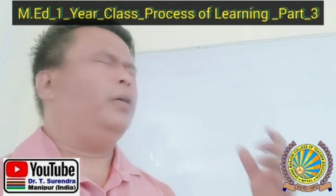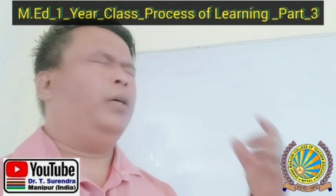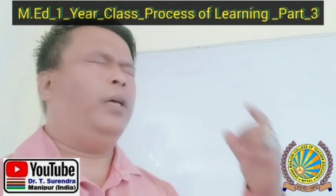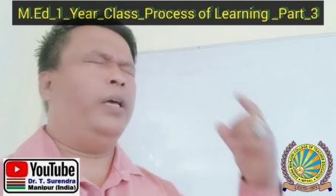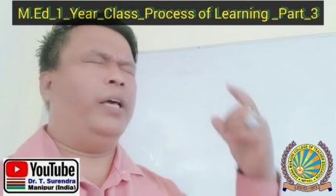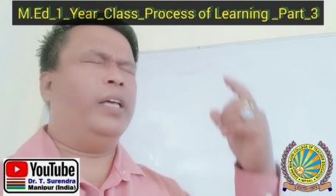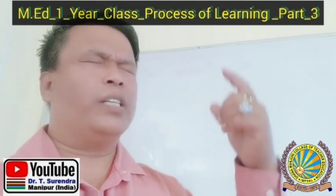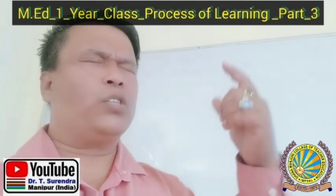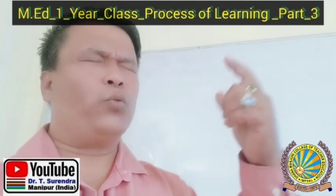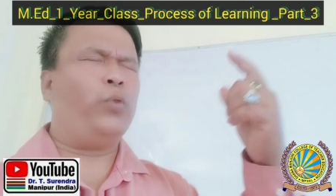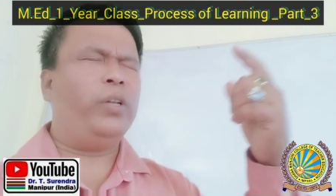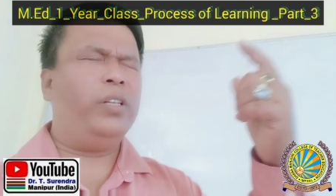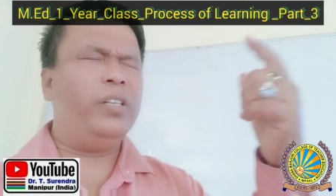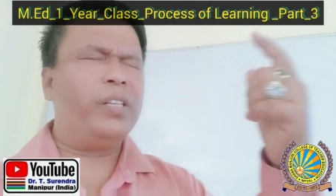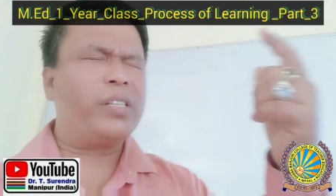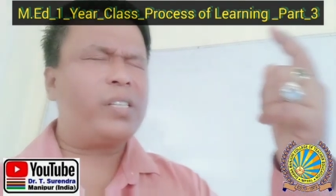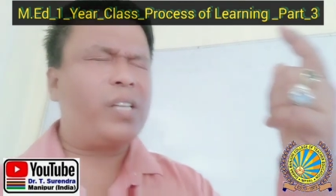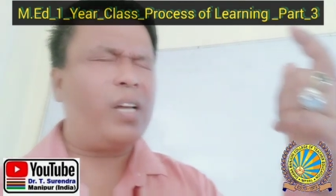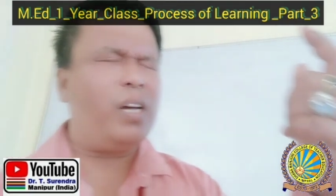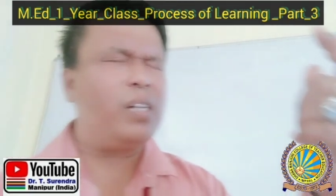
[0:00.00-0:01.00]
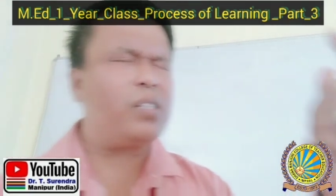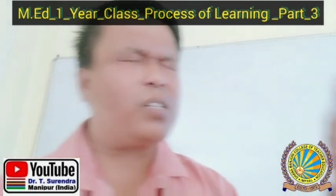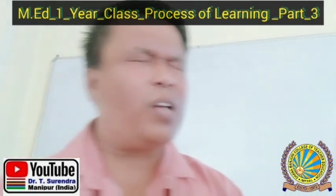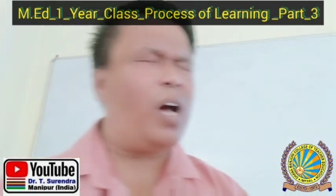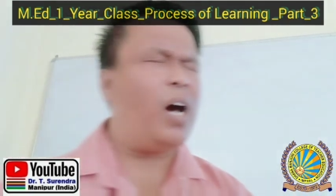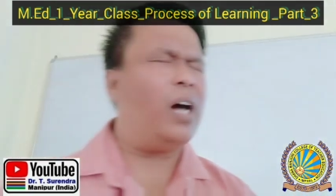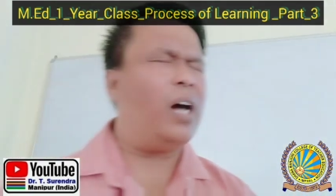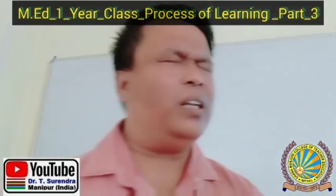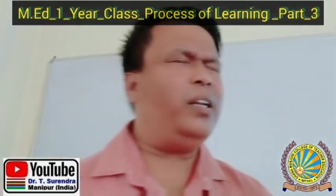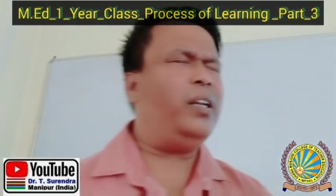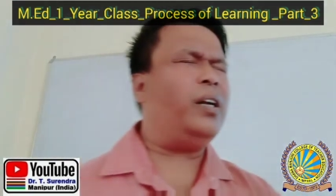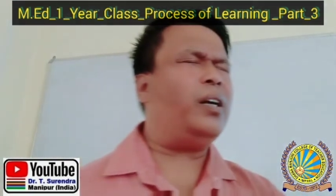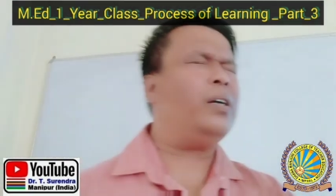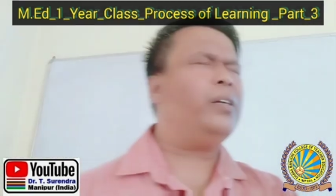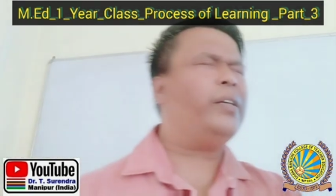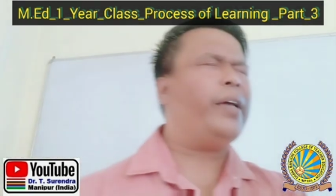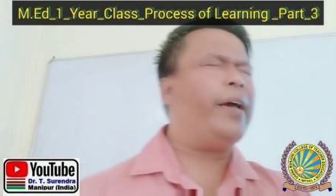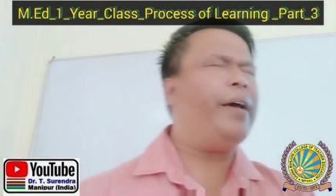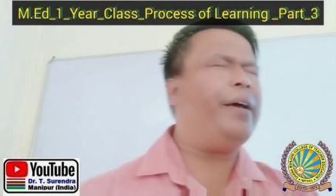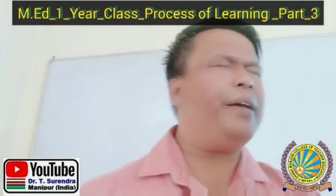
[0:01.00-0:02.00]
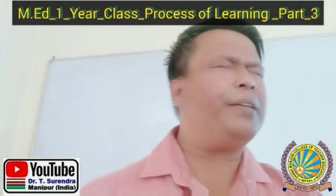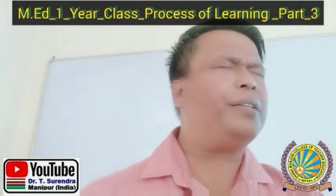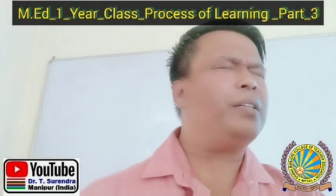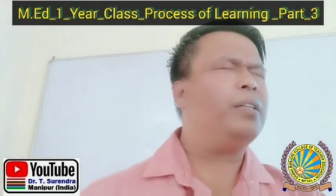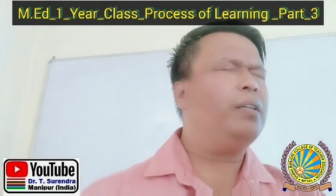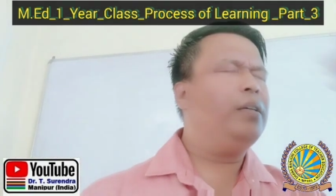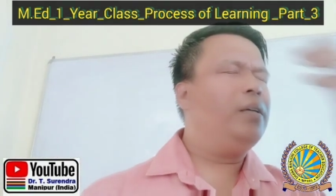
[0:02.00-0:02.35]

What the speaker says: as we discussed earlier, that